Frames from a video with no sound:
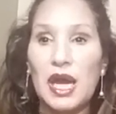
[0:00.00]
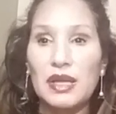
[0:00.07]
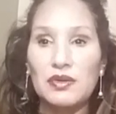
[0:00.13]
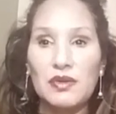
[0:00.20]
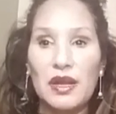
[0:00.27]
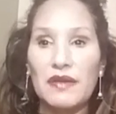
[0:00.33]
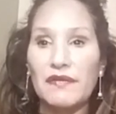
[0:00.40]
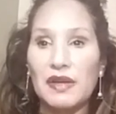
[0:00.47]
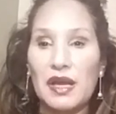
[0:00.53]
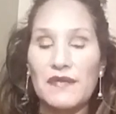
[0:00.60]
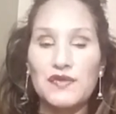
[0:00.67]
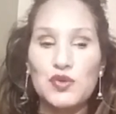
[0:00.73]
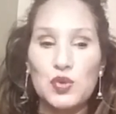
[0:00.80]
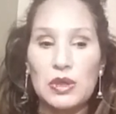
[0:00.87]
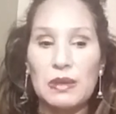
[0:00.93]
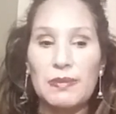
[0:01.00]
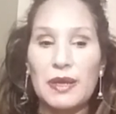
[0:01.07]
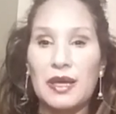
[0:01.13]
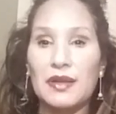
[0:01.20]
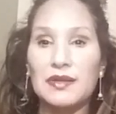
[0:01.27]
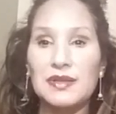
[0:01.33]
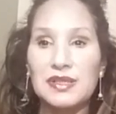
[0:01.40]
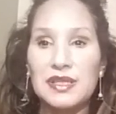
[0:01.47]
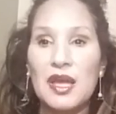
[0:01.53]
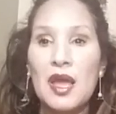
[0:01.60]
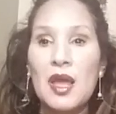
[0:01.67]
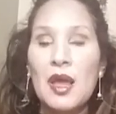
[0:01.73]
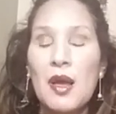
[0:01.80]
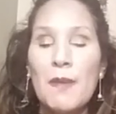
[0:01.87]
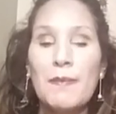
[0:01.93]
I don't even have 20 palettes.
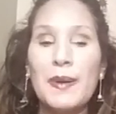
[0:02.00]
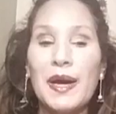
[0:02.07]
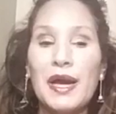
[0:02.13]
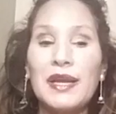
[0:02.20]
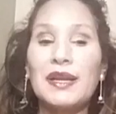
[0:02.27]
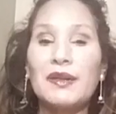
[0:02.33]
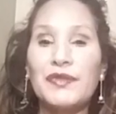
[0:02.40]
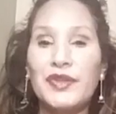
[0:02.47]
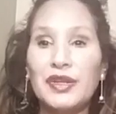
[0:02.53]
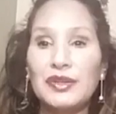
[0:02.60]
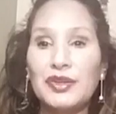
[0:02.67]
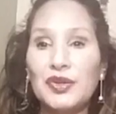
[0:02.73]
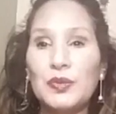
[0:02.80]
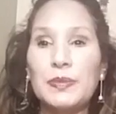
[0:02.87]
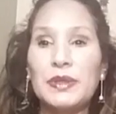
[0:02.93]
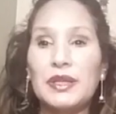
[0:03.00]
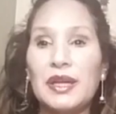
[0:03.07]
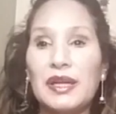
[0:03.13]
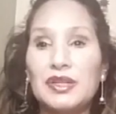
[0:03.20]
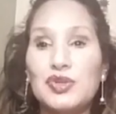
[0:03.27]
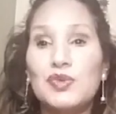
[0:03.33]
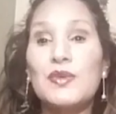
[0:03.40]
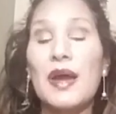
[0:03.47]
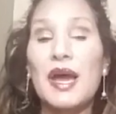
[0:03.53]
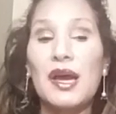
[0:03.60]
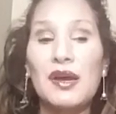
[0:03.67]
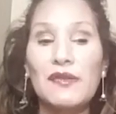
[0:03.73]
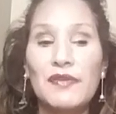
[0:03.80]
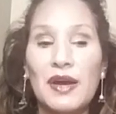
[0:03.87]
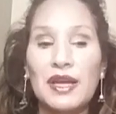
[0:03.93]
But the little bit that I do
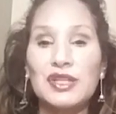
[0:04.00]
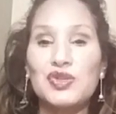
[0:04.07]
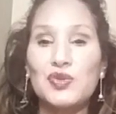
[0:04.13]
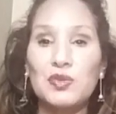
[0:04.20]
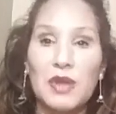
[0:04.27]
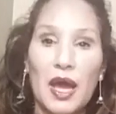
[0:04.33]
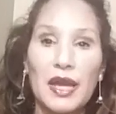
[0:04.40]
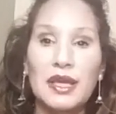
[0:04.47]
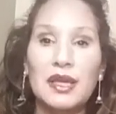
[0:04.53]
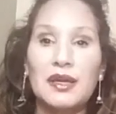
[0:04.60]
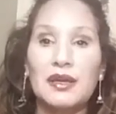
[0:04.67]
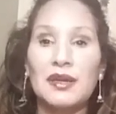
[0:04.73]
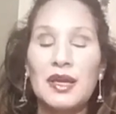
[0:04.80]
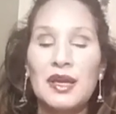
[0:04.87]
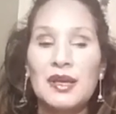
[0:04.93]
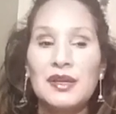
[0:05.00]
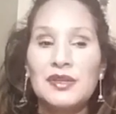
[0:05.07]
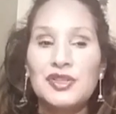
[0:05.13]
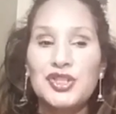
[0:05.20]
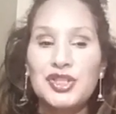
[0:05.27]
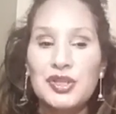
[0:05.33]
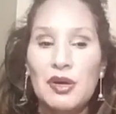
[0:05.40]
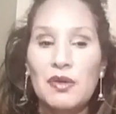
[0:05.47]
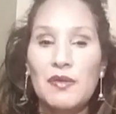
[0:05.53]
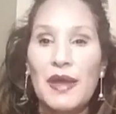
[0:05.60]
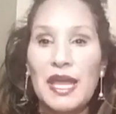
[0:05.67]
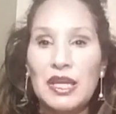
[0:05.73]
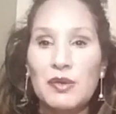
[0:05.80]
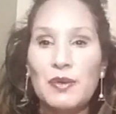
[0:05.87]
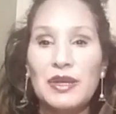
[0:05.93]
have, I do like. So
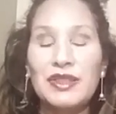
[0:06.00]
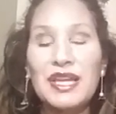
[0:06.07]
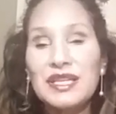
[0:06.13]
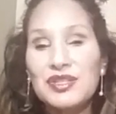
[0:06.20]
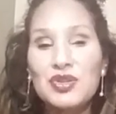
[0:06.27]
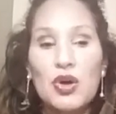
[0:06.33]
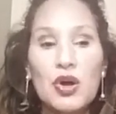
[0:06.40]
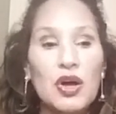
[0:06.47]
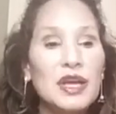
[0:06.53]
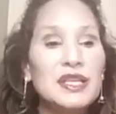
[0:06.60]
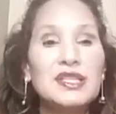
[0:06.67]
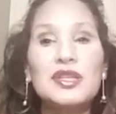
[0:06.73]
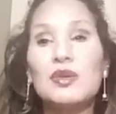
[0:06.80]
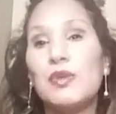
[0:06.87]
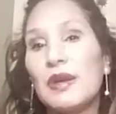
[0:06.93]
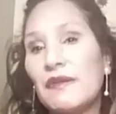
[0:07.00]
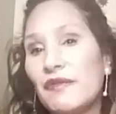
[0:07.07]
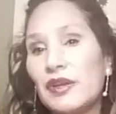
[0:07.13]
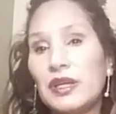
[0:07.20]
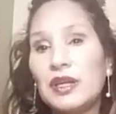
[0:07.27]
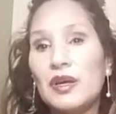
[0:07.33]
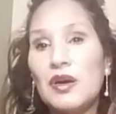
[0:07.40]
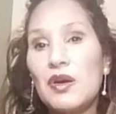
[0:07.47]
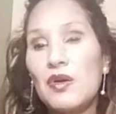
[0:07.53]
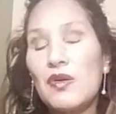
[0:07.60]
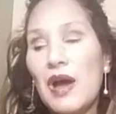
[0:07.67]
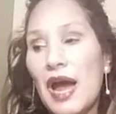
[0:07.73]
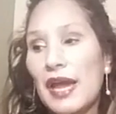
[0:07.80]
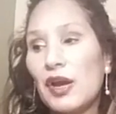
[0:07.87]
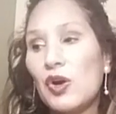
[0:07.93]
anyway, that's all. It's a quick
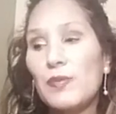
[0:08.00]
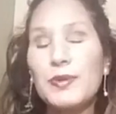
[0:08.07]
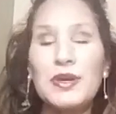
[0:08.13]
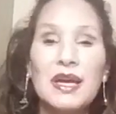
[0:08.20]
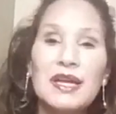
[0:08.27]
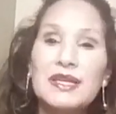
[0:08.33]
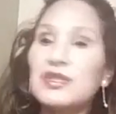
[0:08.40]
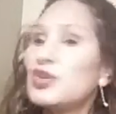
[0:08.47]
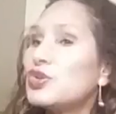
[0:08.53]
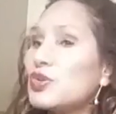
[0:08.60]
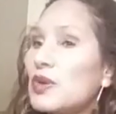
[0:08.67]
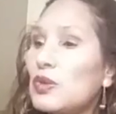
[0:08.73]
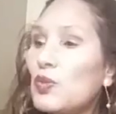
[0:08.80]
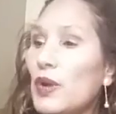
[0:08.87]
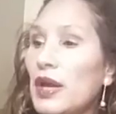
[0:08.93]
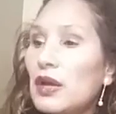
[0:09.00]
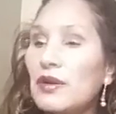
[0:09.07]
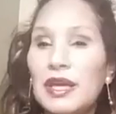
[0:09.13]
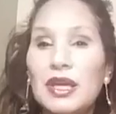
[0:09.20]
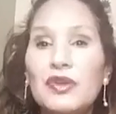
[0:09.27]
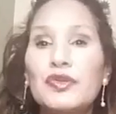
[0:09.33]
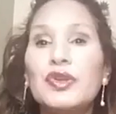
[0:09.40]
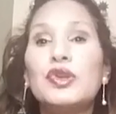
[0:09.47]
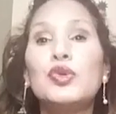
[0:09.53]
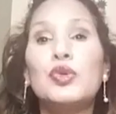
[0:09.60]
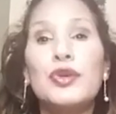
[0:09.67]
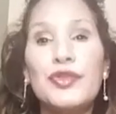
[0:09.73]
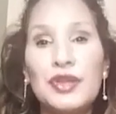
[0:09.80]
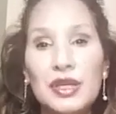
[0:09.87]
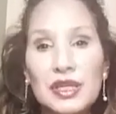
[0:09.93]
video. I hope you guys are doing well. Here in the
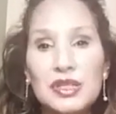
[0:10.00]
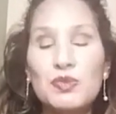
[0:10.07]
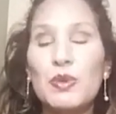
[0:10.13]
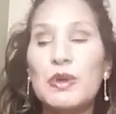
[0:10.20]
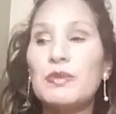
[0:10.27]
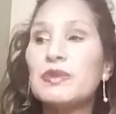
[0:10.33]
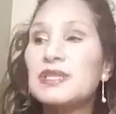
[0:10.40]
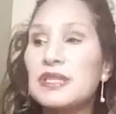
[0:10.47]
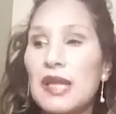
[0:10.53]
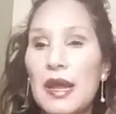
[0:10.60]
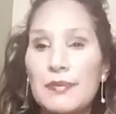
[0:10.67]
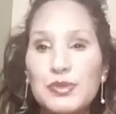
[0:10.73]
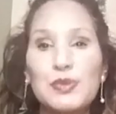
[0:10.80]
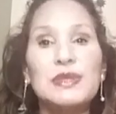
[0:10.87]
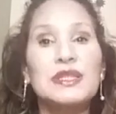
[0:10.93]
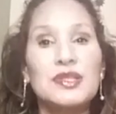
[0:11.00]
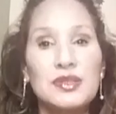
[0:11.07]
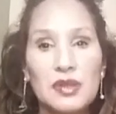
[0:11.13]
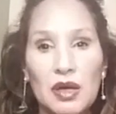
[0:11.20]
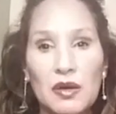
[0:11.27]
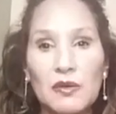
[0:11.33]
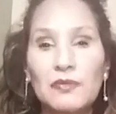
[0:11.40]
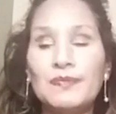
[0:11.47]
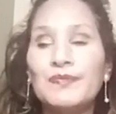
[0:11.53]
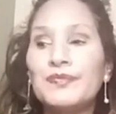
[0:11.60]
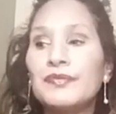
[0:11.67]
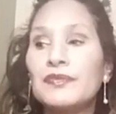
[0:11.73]
Northeast, we were slammed with snow.